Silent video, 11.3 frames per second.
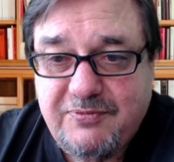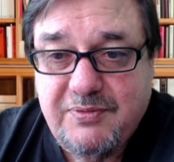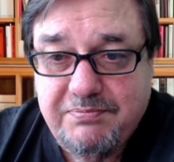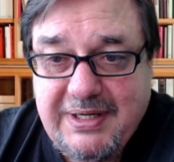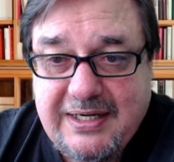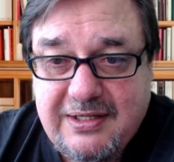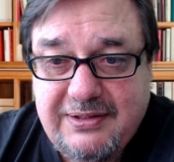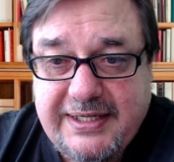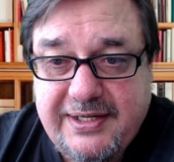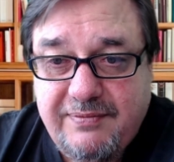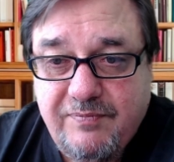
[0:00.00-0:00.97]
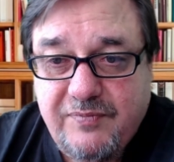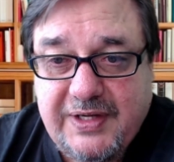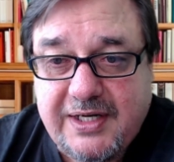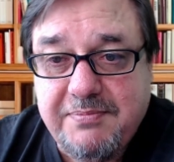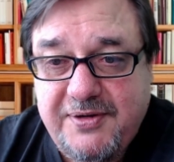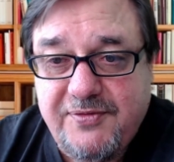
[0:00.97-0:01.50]
medically that
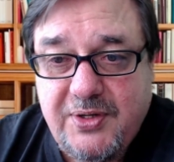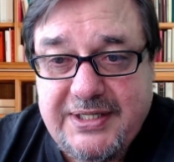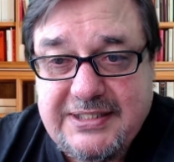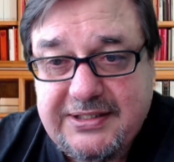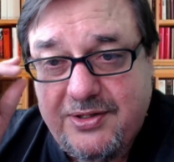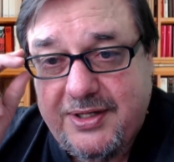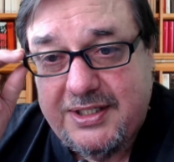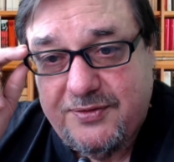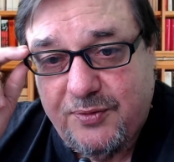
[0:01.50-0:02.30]
can be very serious.